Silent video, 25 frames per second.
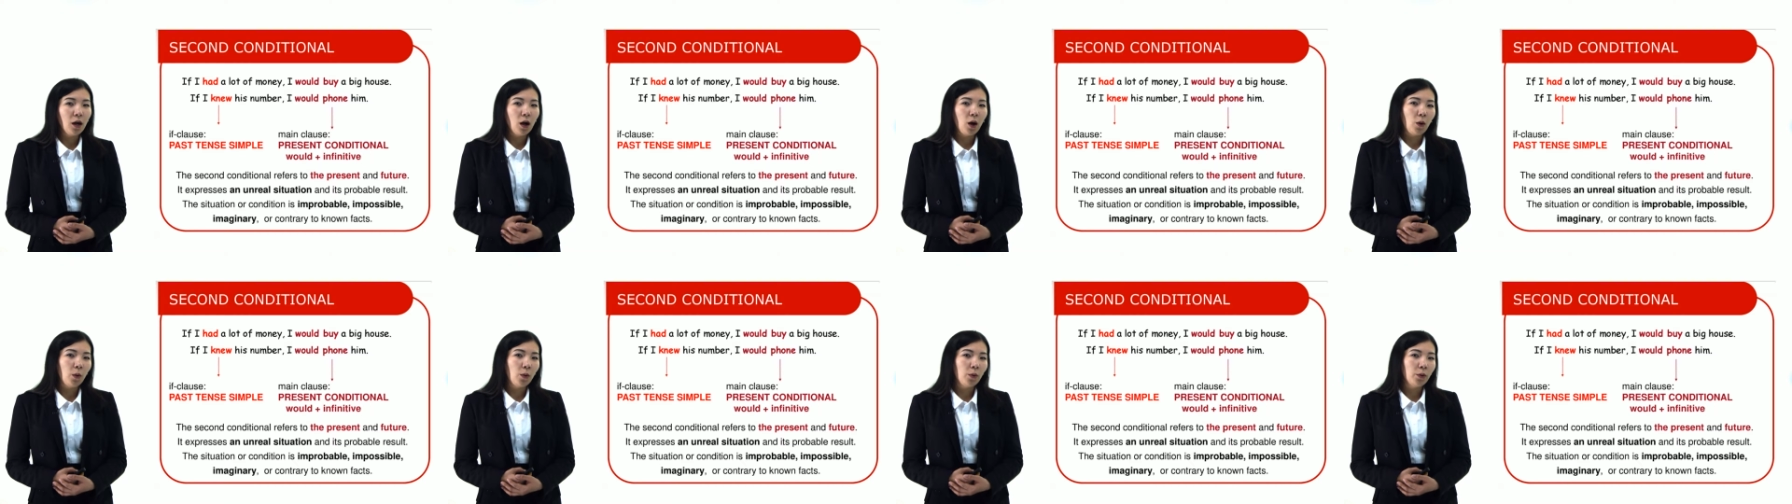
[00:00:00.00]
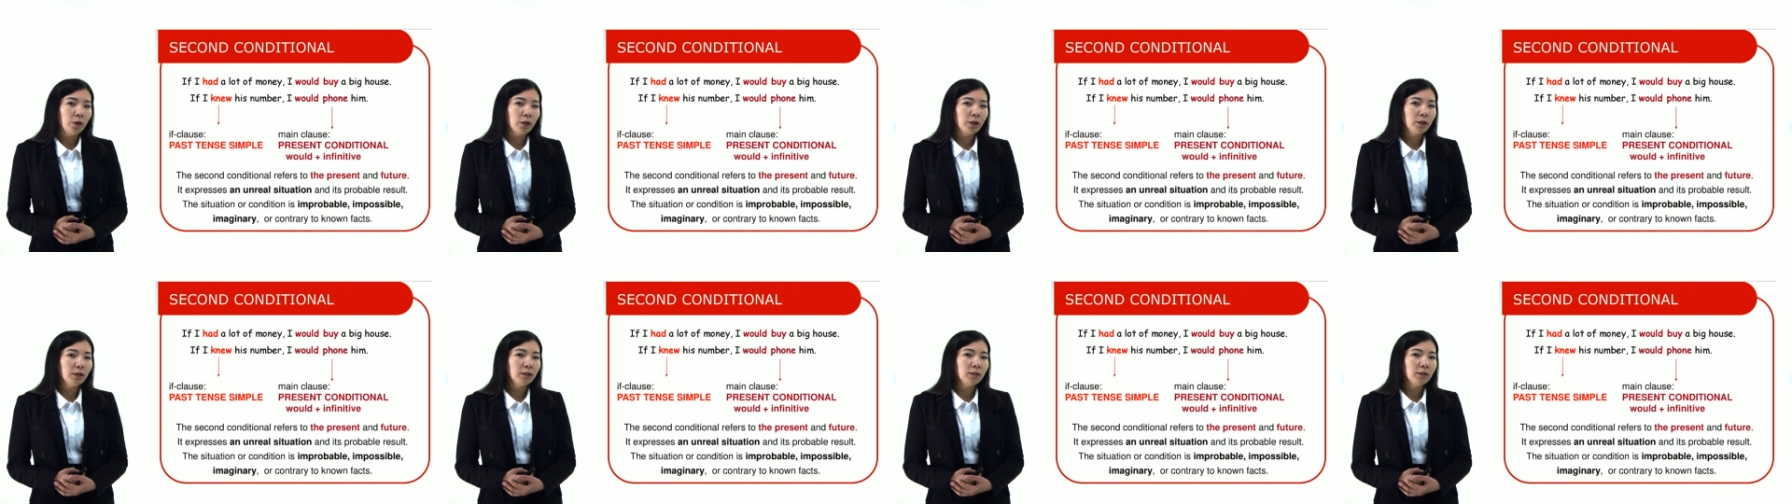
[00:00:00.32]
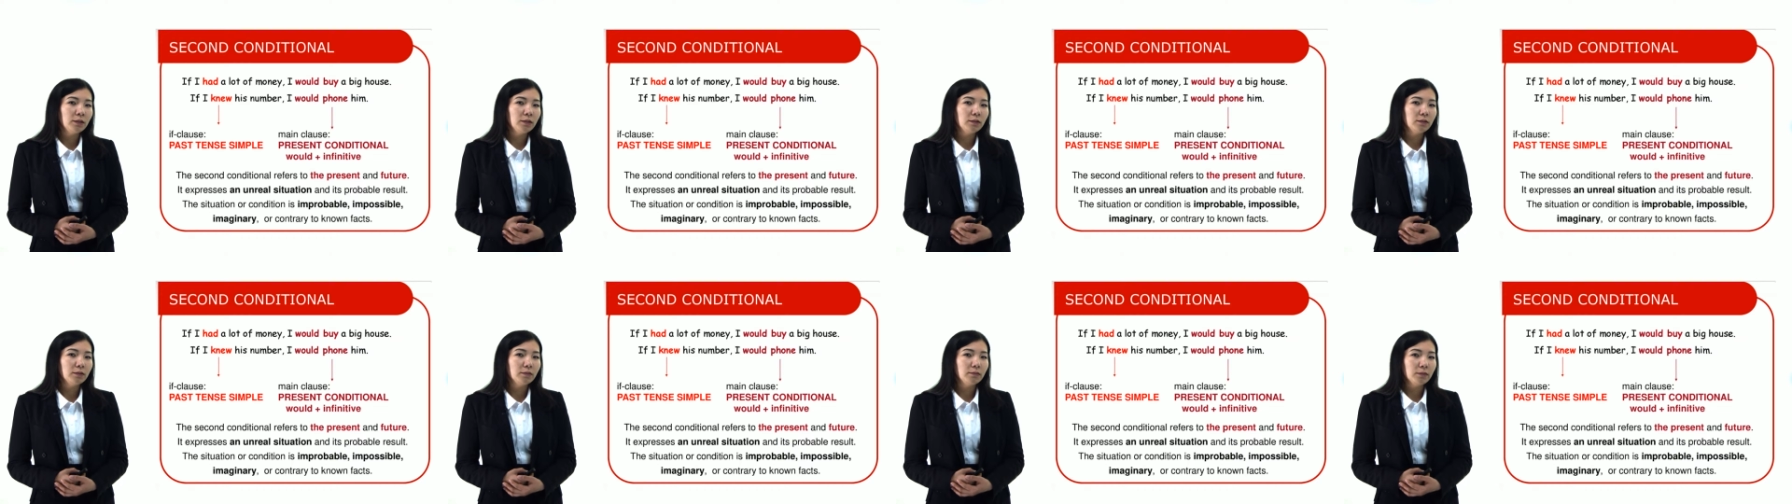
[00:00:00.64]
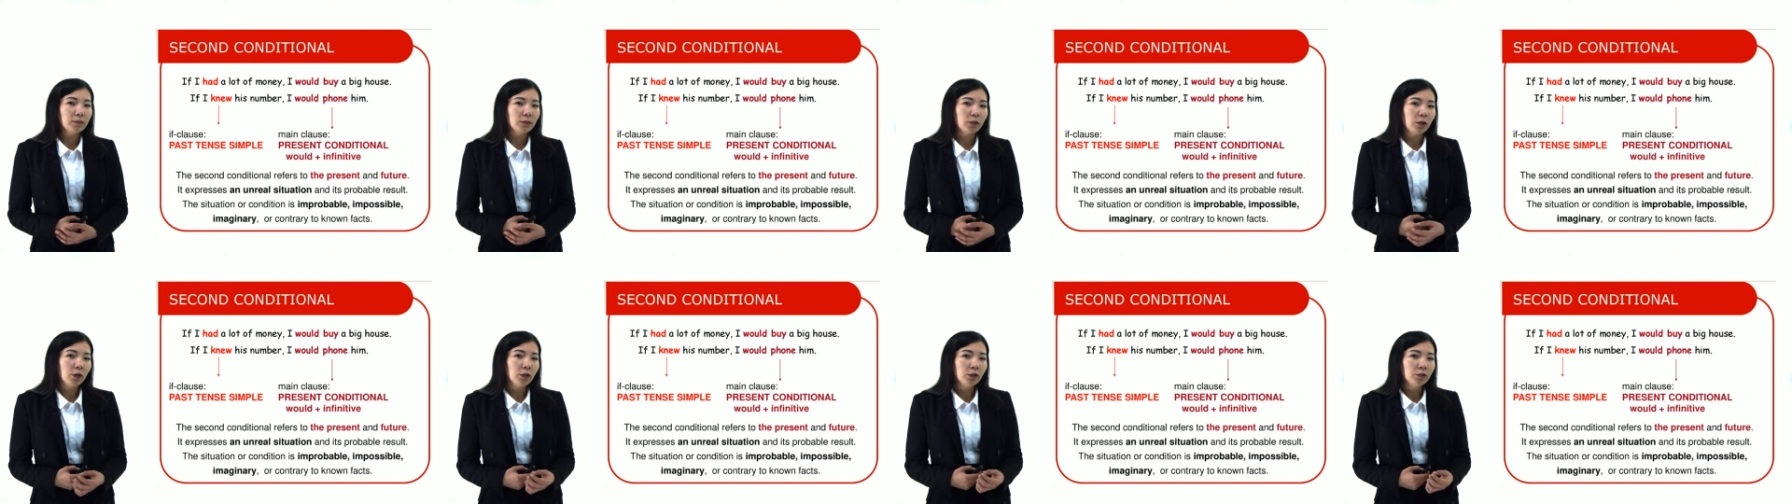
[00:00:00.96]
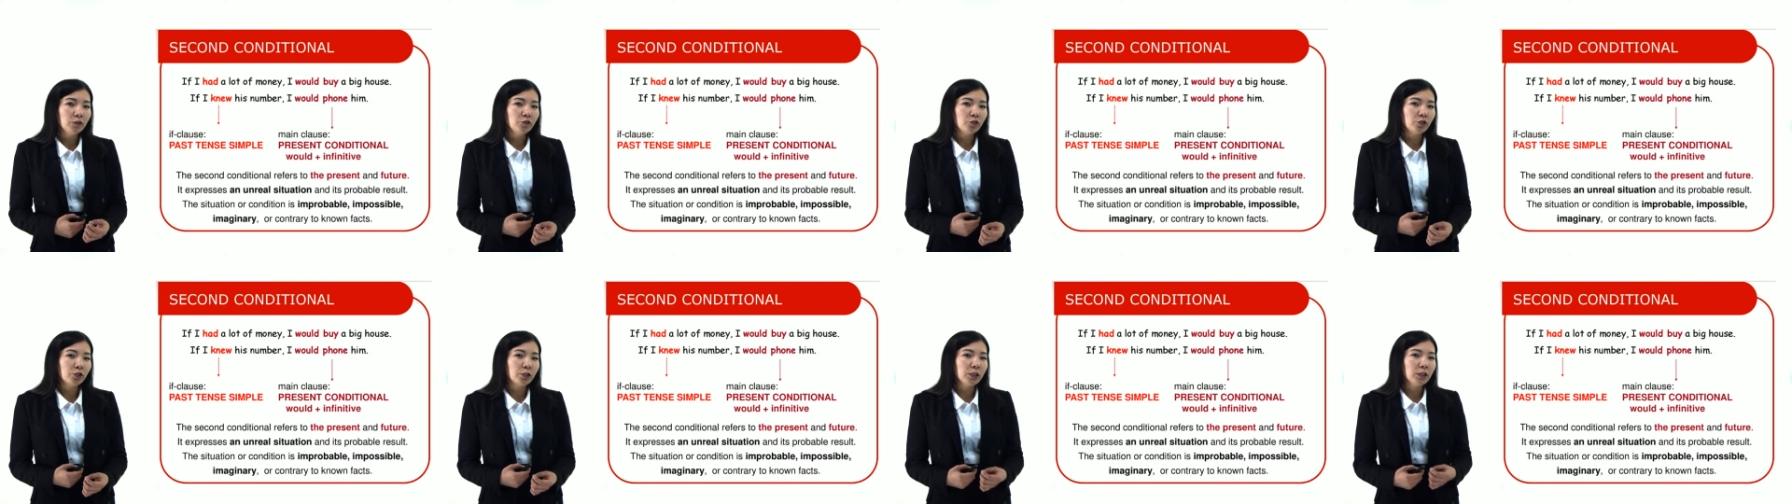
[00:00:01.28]
or
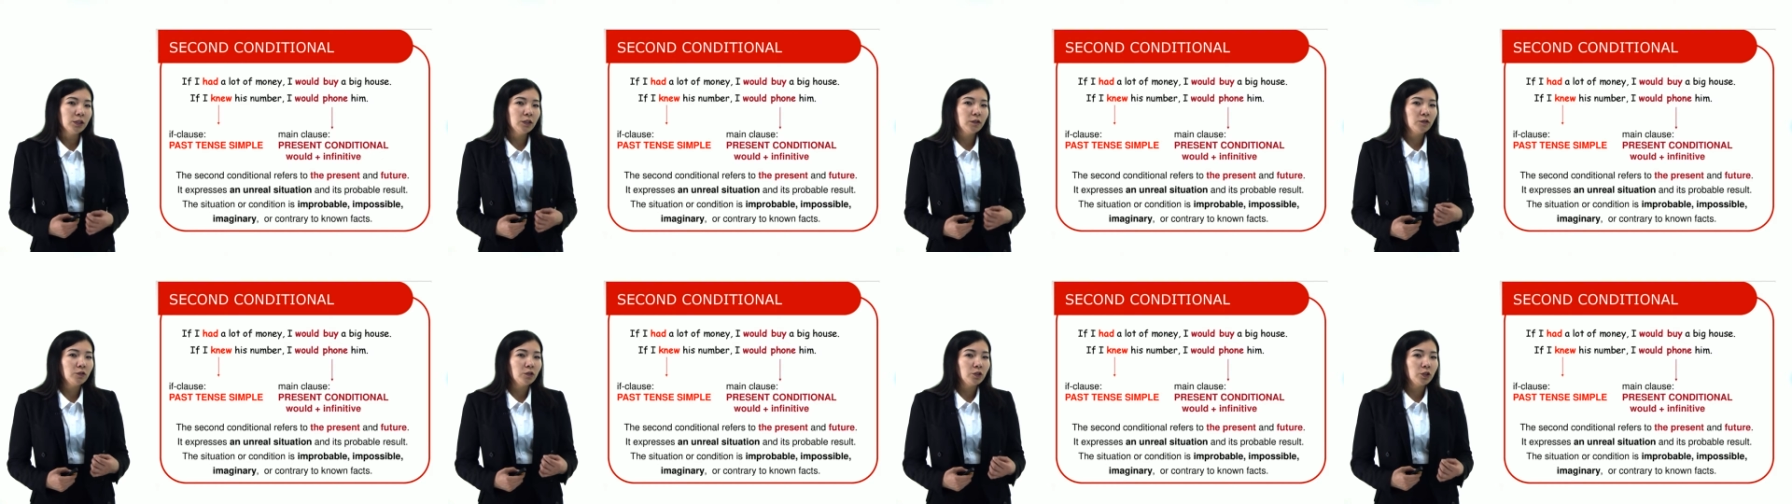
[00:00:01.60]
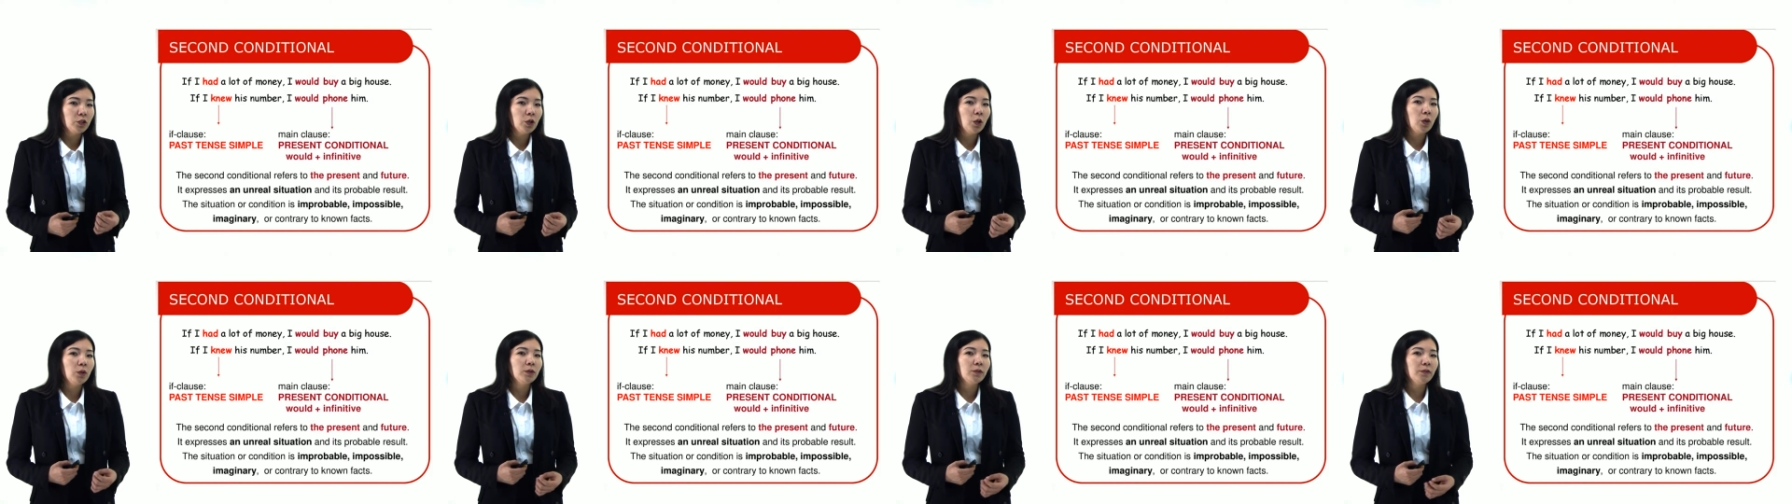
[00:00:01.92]
contrary to known